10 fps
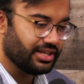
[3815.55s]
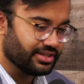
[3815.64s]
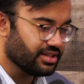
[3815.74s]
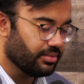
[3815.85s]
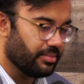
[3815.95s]

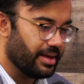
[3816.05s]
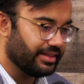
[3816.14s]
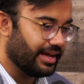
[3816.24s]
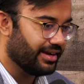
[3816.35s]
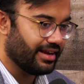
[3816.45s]
Tell us a little bit
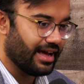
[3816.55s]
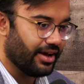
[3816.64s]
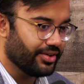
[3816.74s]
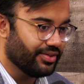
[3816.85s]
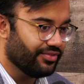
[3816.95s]
about that and
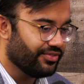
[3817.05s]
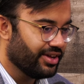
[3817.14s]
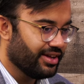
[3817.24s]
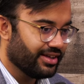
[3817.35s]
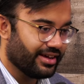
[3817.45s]
how you've
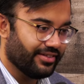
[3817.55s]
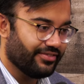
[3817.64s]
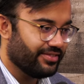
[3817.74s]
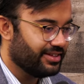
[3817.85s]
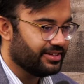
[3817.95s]
kind
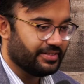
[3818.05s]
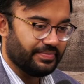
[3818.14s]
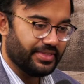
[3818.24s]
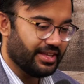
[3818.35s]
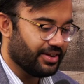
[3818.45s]
of,
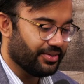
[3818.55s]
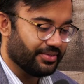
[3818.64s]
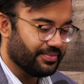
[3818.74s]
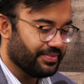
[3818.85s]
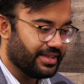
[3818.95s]
you
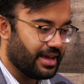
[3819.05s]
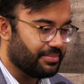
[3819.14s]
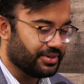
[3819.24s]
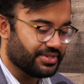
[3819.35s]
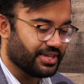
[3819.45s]
know,
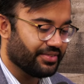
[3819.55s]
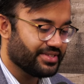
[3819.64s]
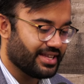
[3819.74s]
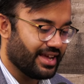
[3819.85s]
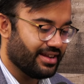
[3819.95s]
kept yourself
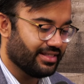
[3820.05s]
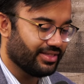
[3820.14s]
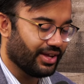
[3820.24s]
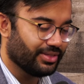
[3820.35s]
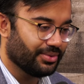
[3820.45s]
sane
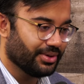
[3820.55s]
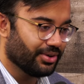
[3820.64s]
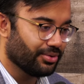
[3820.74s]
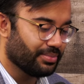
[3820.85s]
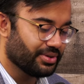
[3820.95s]
and thought through
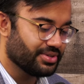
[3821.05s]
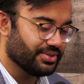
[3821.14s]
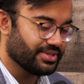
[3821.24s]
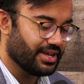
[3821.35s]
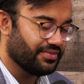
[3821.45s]
your own
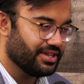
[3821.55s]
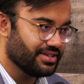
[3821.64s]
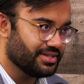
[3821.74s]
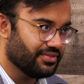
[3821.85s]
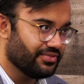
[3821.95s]
personal safety
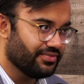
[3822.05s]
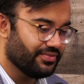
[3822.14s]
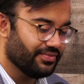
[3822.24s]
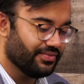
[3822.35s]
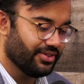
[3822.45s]
as
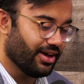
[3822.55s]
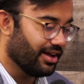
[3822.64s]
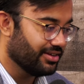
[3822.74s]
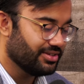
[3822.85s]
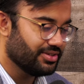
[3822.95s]
you've
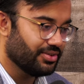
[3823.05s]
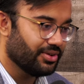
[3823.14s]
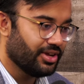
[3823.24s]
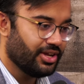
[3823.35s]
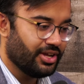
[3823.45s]
gone
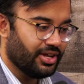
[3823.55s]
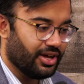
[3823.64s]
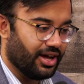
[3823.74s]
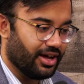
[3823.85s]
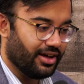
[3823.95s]
into
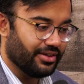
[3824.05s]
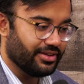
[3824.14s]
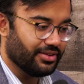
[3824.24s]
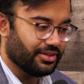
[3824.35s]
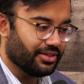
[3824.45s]

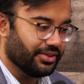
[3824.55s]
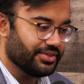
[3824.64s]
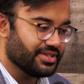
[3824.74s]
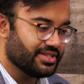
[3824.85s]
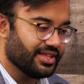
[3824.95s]
you know, the
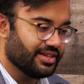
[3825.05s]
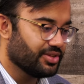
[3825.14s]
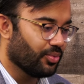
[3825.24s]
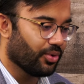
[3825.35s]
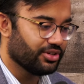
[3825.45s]
closest thing
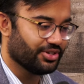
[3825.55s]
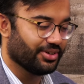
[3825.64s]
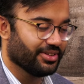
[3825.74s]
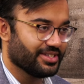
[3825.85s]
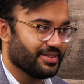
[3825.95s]
to war
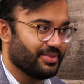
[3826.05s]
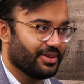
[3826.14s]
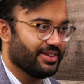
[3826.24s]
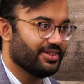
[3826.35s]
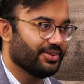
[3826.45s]
journalism
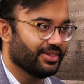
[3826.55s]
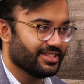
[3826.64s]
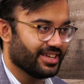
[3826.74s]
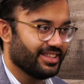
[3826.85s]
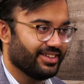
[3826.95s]
you can do
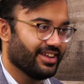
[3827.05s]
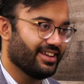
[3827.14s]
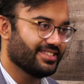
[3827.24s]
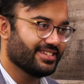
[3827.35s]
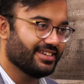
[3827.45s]
inside the
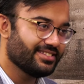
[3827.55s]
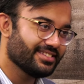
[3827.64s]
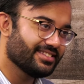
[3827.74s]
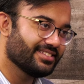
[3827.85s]
United States.